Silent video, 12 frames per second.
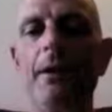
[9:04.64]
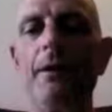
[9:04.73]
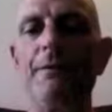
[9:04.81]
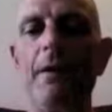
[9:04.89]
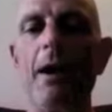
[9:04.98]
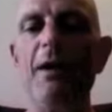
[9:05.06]

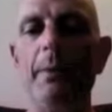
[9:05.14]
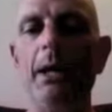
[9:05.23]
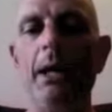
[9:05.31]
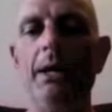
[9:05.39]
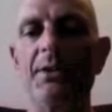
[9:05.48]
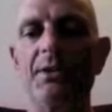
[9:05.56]
for five
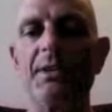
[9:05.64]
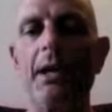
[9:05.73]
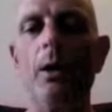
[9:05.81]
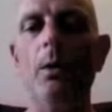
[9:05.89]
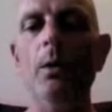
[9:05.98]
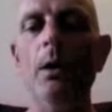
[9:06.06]
minutes or
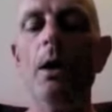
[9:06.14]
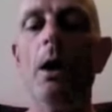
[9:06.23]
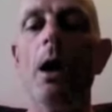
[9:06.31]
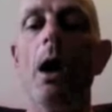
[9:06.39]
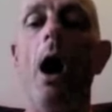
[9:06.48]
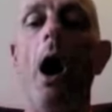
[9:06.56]
so.
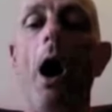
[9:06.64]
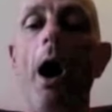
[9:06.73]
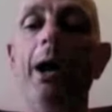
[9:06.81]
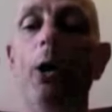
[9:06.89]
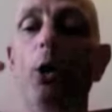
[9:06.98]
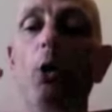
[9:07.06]
Mm.
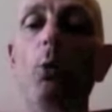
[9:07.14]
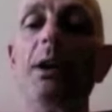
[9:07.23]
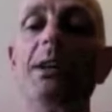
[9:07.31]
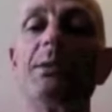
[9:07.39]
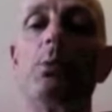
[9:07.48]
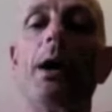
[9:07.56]
I always